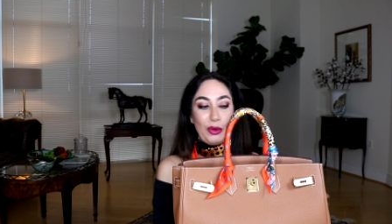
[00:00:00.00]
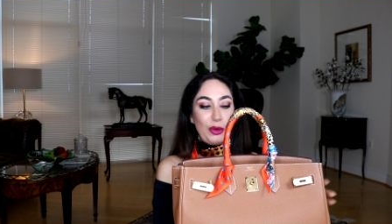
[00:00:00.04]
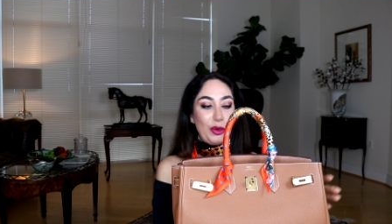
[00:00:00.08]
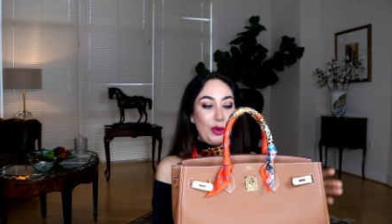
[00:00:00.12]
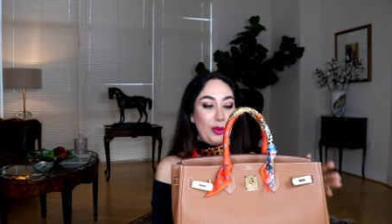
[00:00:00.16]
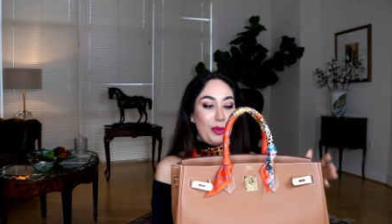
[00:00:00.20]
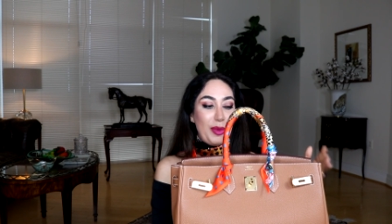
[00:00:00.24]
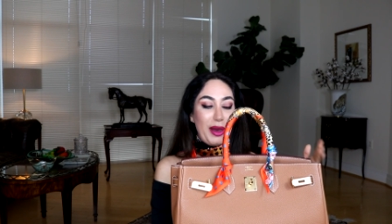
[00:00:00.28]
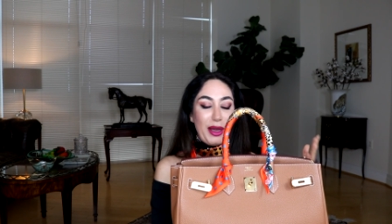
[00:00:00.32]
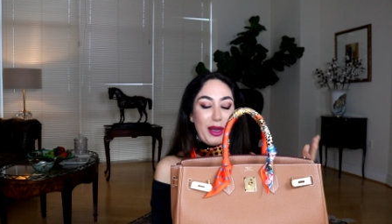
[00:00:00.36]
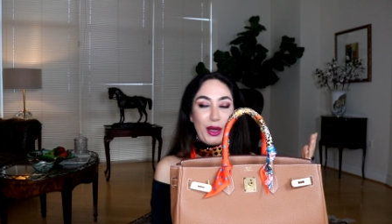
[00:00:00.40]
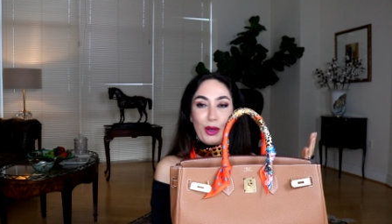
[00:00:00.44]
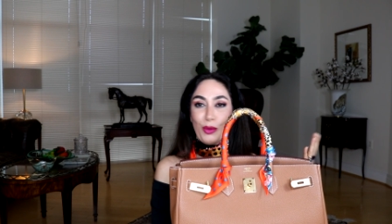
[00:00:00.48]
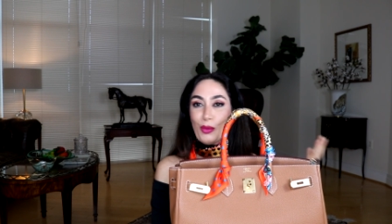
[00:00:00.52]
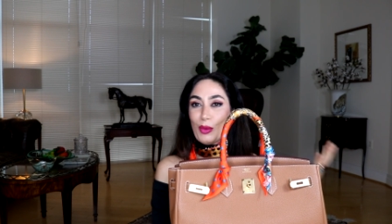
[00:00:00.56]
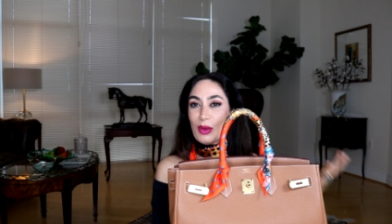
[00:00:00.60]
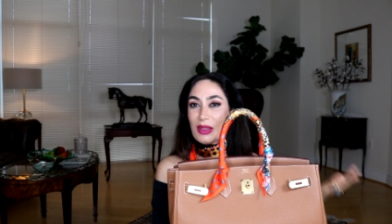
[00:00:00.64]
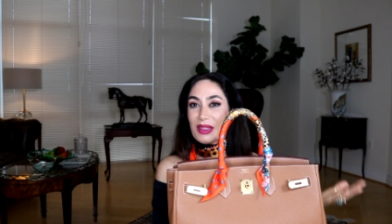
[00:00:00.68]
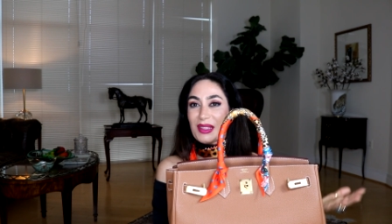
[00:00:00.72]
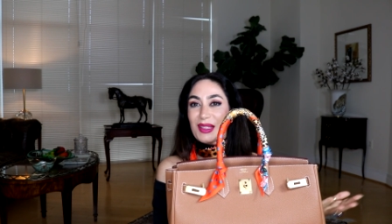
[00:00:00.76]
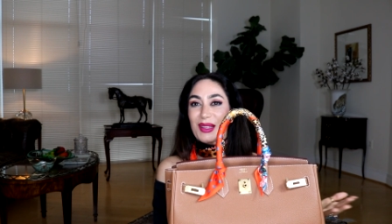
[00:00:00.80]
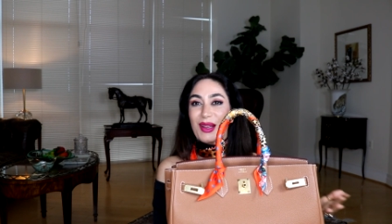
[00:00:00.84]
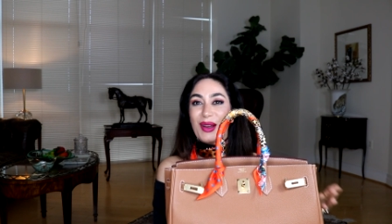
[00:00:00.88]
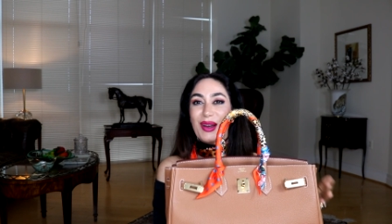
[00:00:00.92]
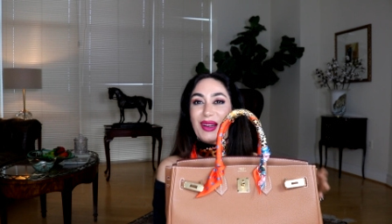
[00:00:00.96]
no matter
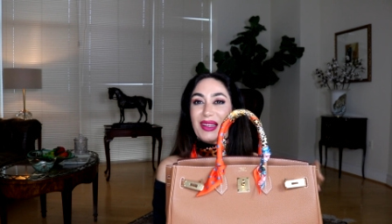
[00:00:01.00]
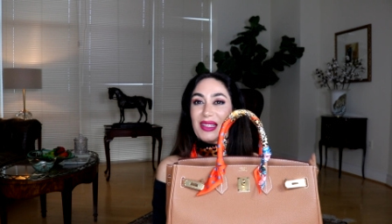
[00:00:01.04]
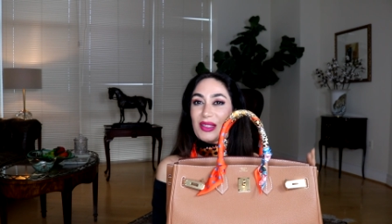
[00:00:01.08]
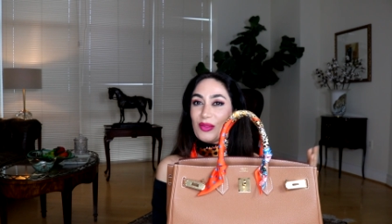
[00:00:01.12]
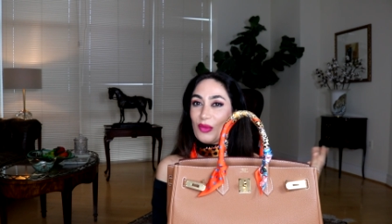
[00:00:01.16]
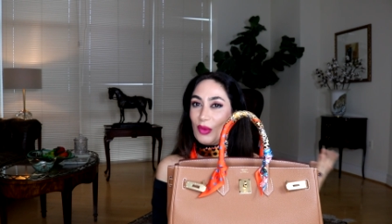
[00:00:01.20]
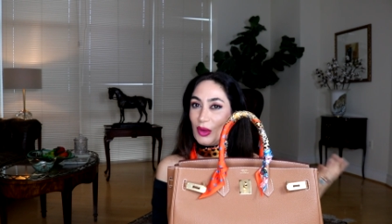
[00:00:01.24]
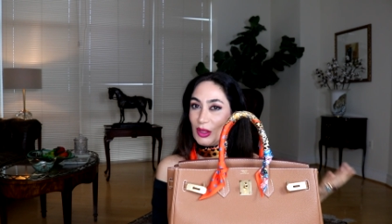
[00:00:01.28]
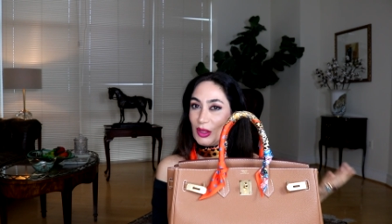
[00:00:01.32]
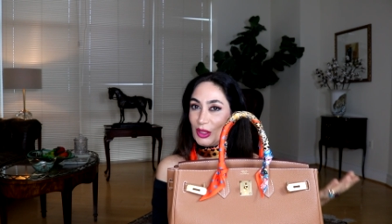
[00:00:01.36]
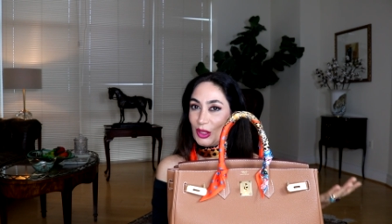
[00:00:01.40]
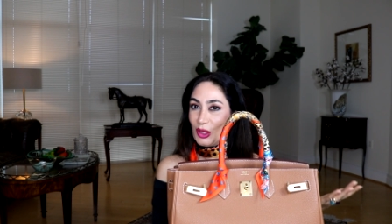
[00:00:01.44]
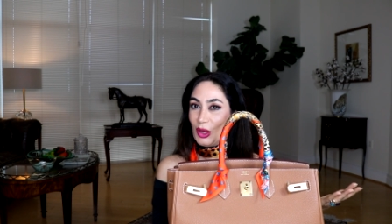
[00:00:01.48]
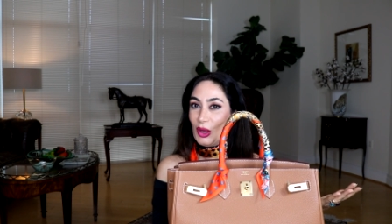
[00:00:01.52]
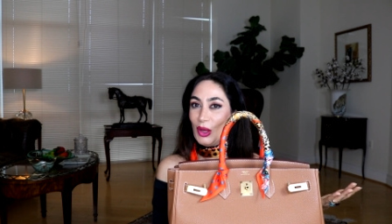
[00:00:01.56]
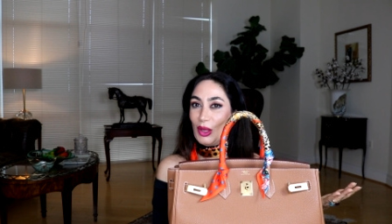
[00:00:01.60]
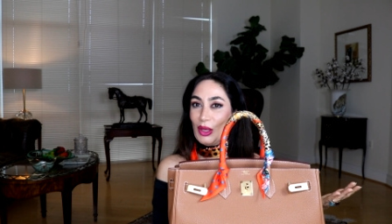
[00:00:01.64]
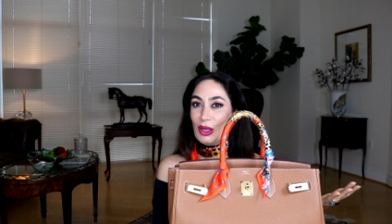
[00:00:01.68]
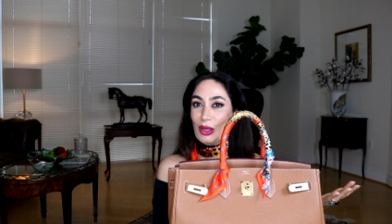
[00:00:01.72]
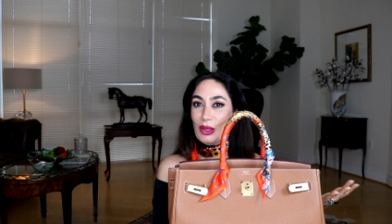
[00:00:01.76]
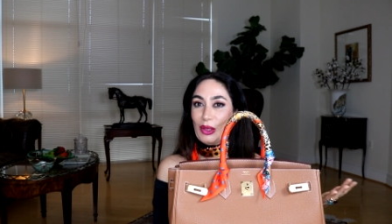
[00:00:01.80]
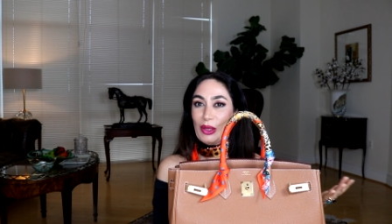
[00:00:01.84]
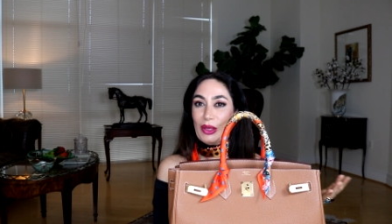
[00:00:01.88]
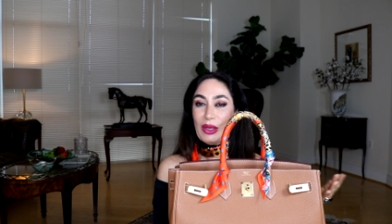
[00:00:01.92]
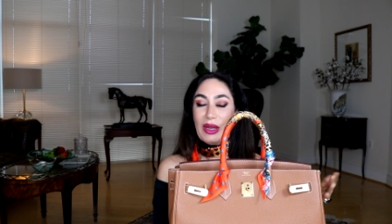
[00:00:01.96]
what size, what
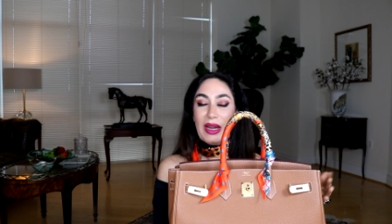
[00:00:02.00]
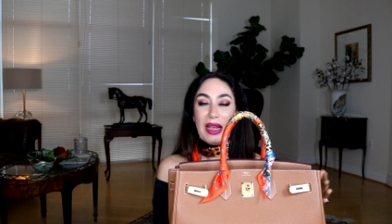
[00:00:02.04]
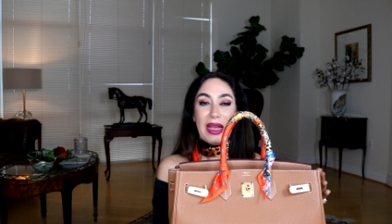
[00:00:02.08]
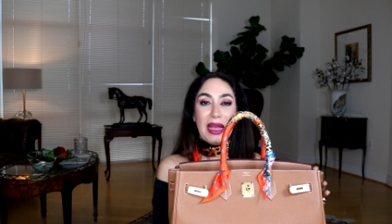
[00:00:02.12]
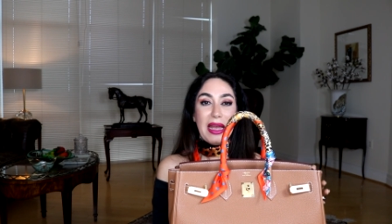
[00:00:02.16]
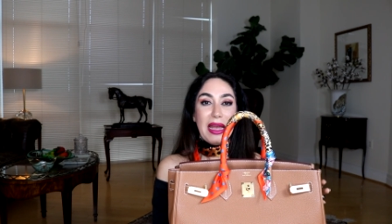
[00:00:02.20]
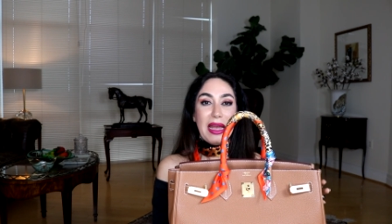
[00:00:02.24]
color,